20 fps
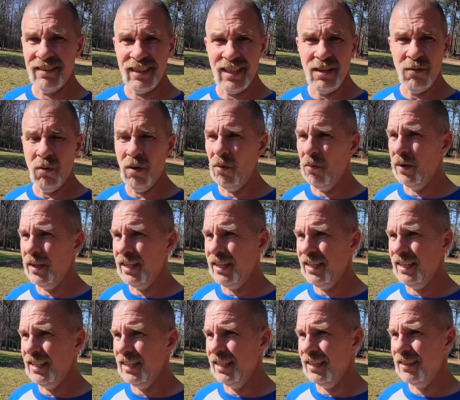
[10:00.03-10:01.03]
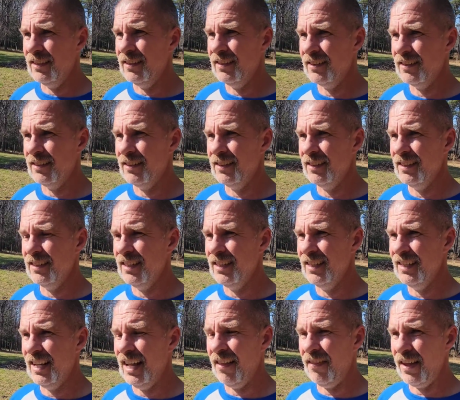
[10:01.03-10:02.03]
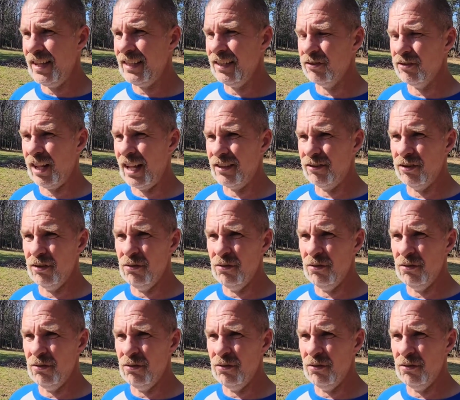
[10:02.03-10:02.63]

see what we get. I think there's like